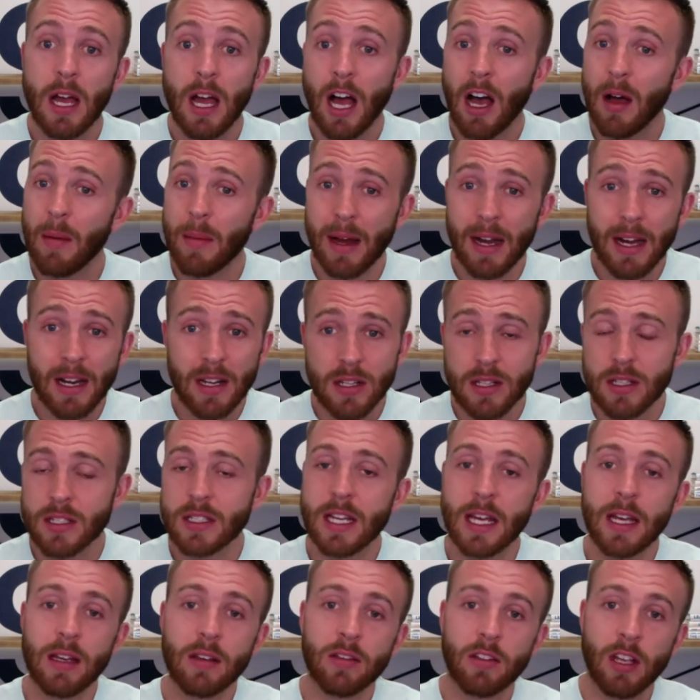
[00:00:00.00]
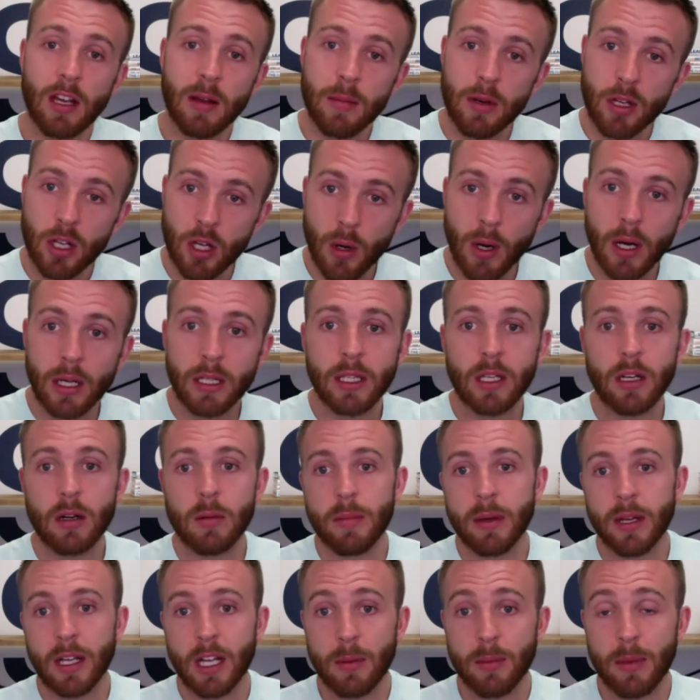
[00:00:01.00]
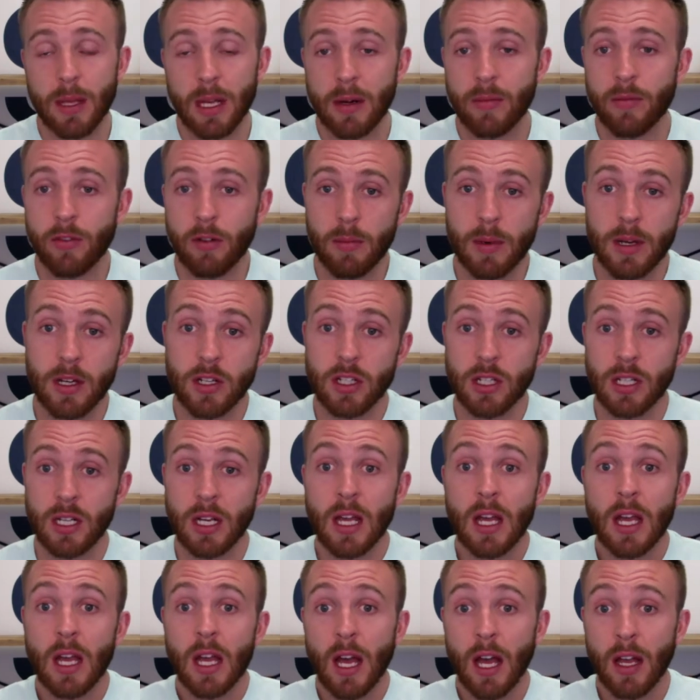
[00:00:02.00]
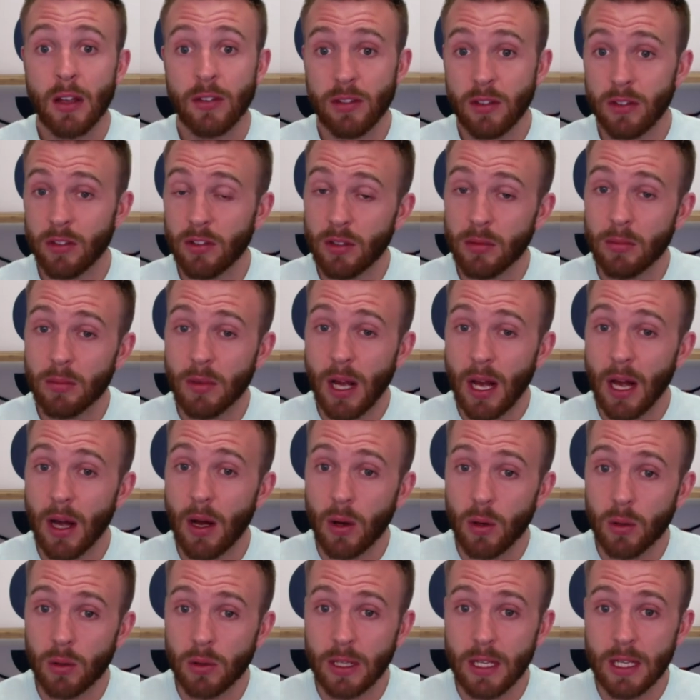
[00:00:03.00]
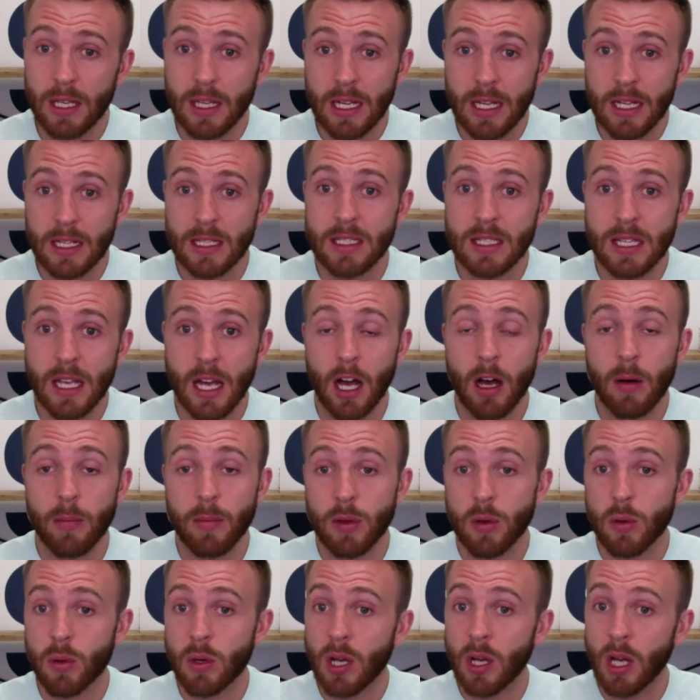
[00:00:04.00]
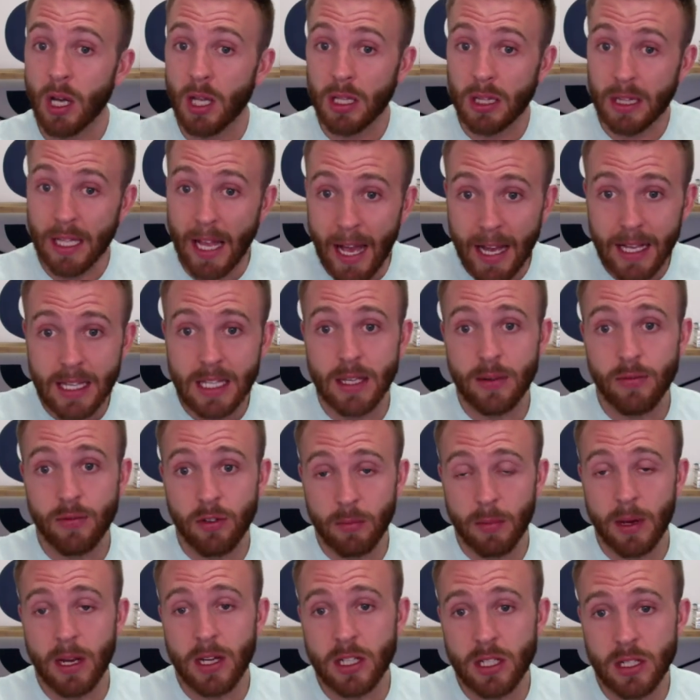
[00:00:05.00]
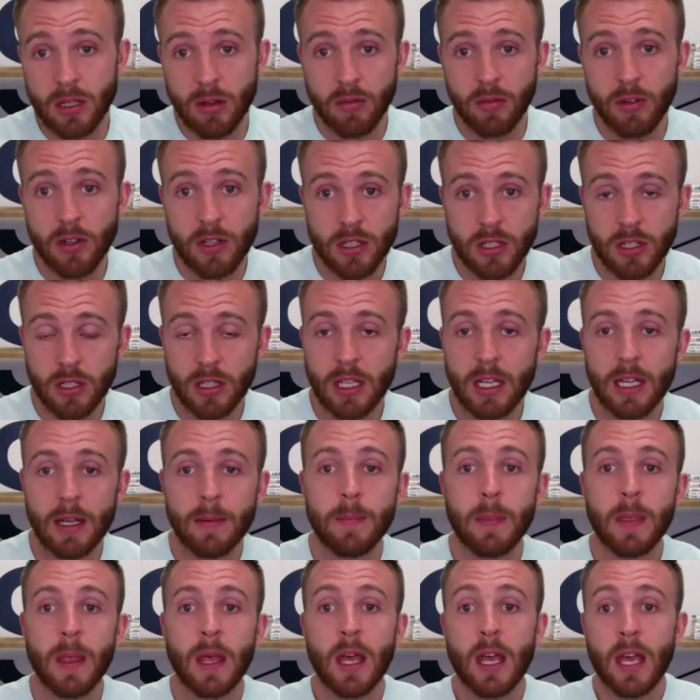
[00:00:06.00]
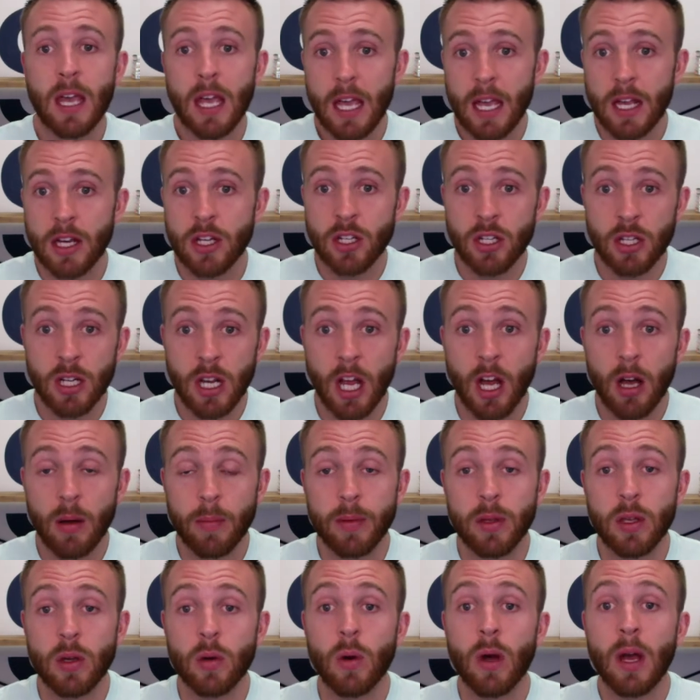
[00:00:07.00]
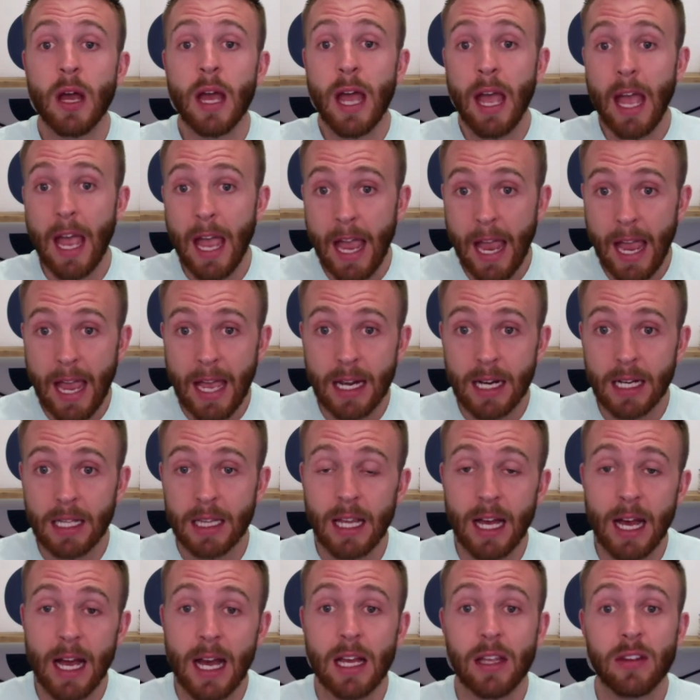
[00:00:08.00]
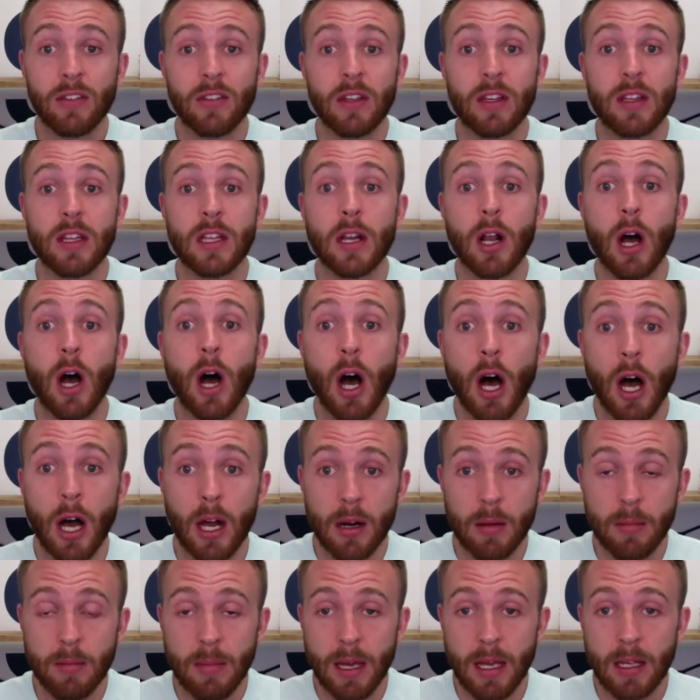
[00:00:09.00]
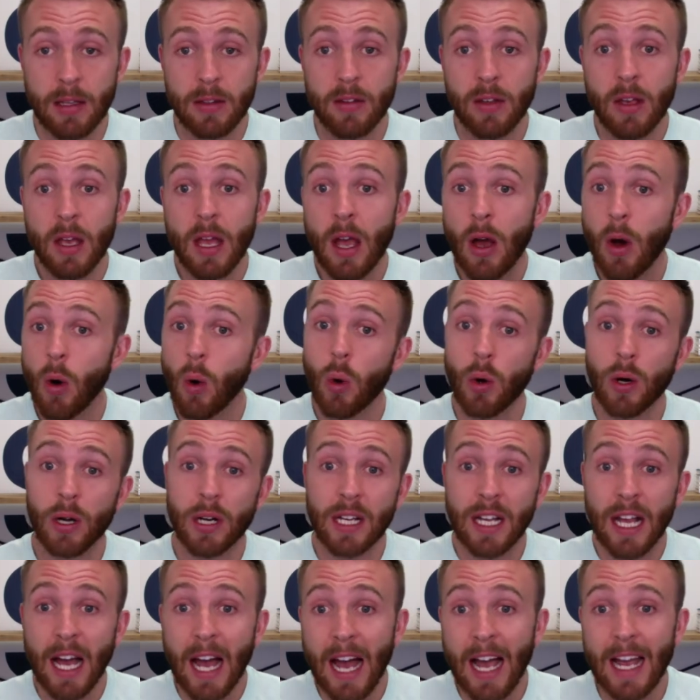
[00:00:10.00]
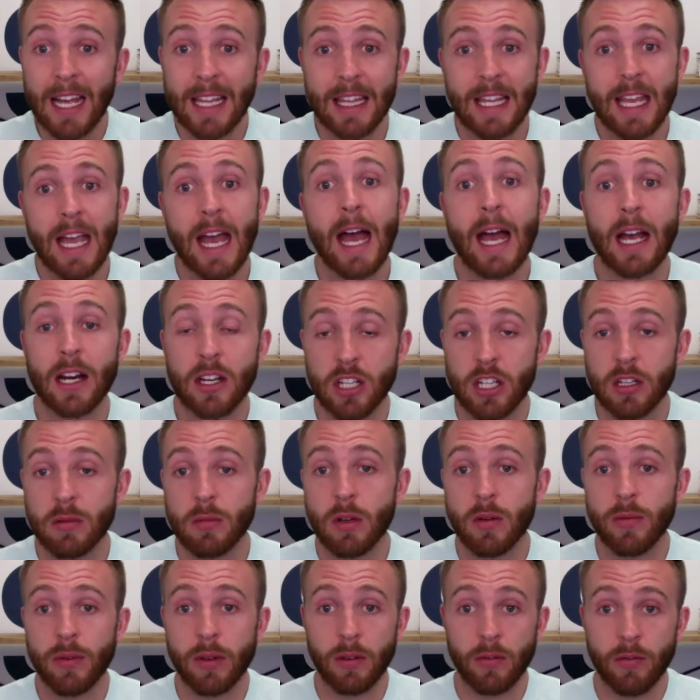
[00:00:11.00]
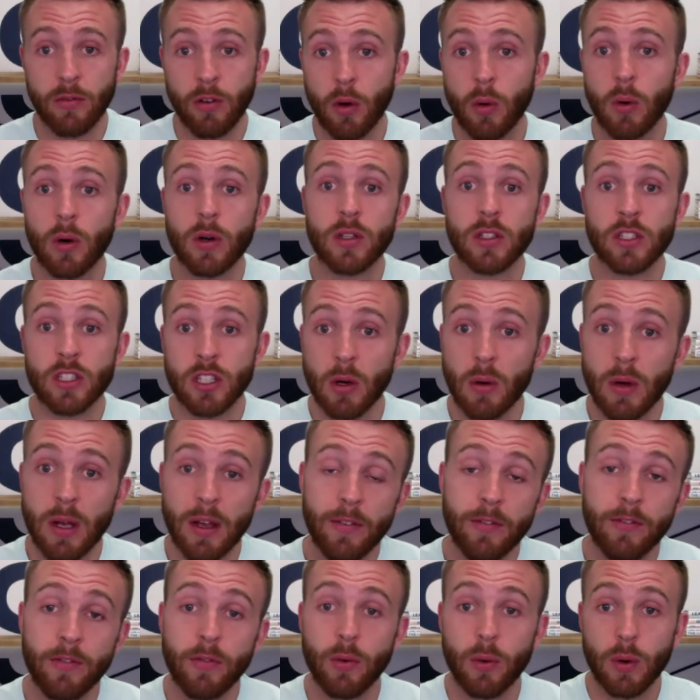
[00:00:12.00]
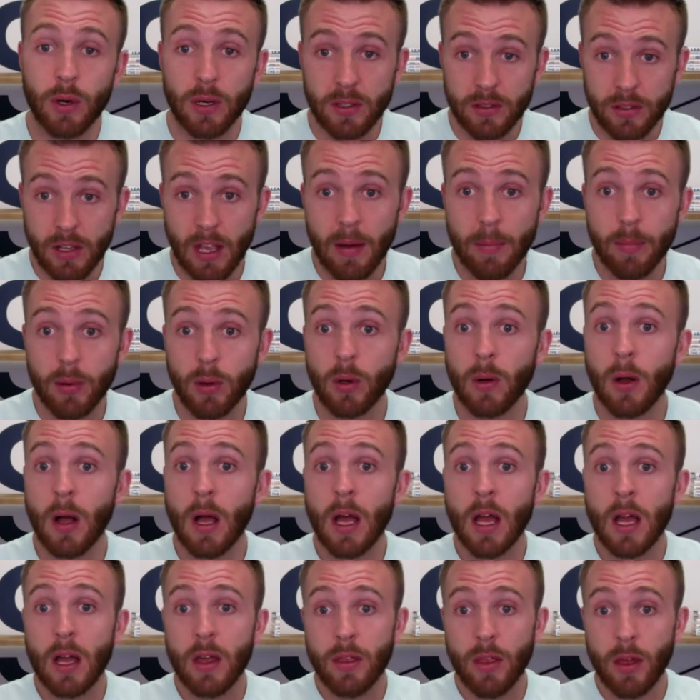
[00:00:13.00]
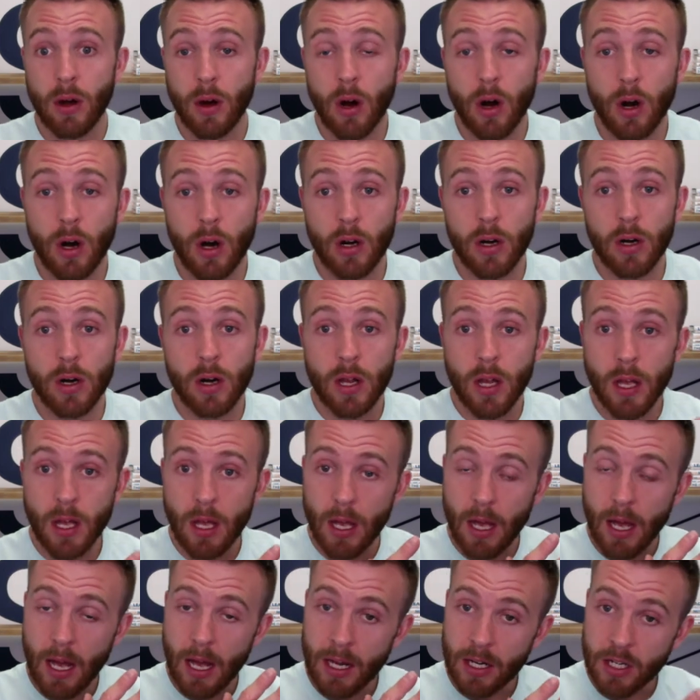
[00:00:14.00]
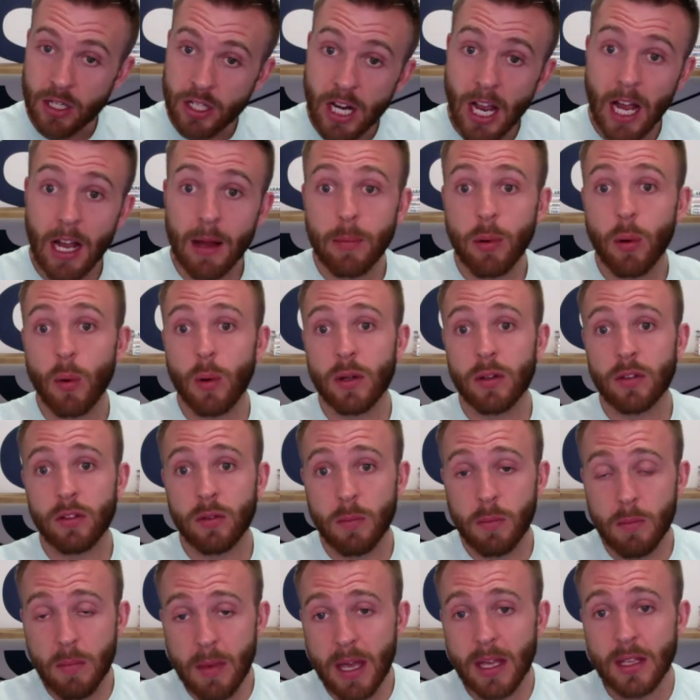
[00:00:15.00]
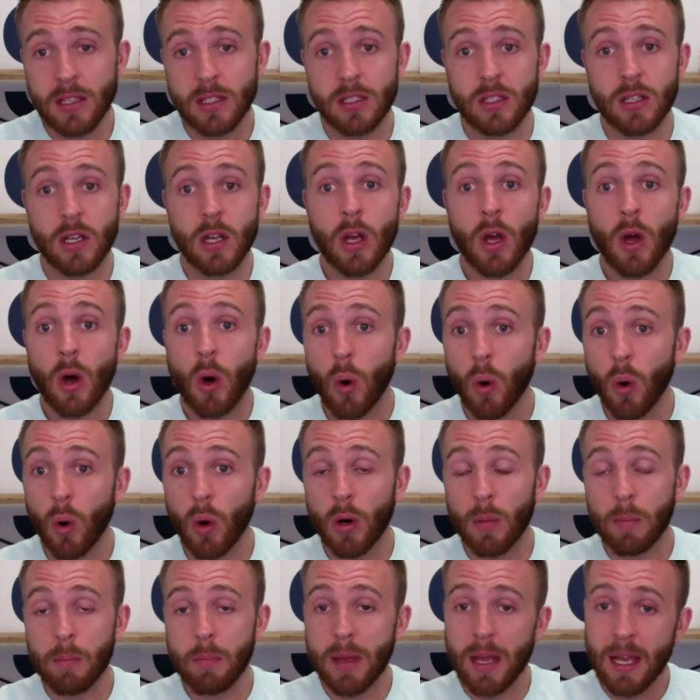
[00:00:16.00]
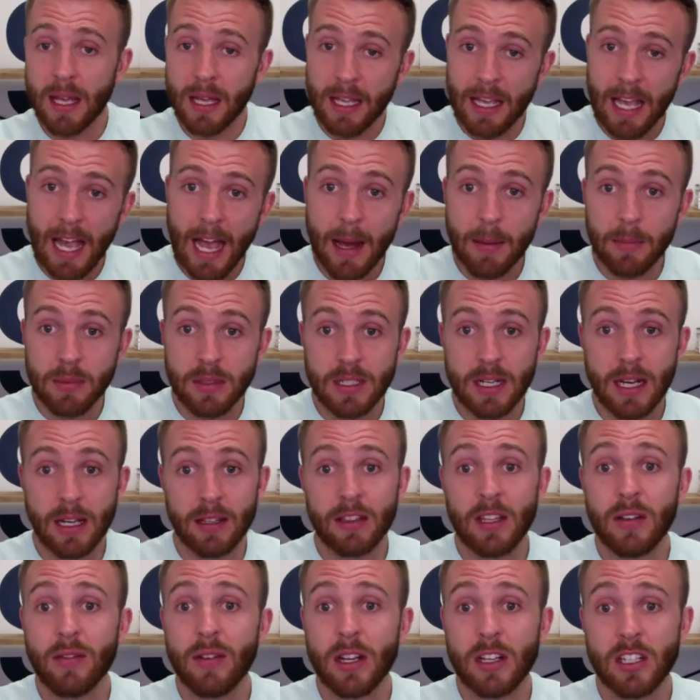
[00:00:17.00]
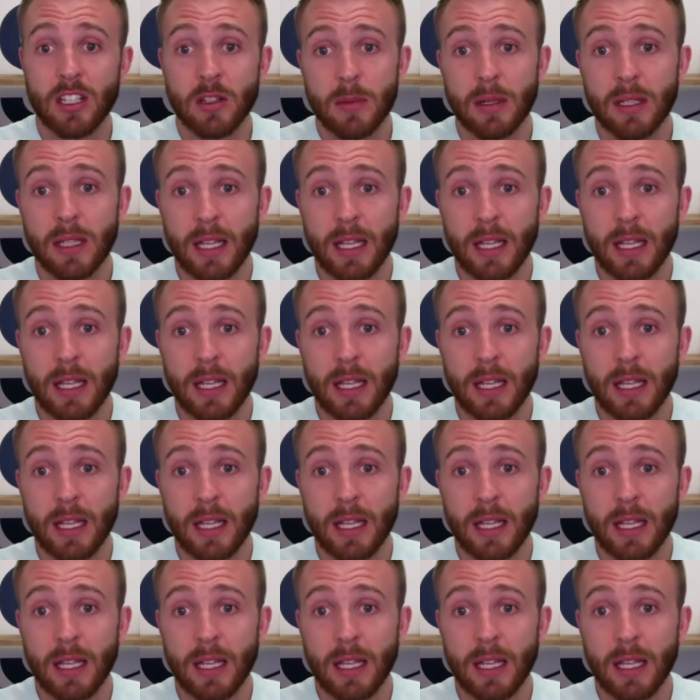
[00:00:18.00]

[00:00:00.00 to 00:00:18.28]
And it just takes time to go out there and pick up that information. A system not only needs to help you collect information efficiently, it should help you analyze and then automate or guide the action moving forward. So if, for example, there are checkpoints missed or big gaps in activity, it should be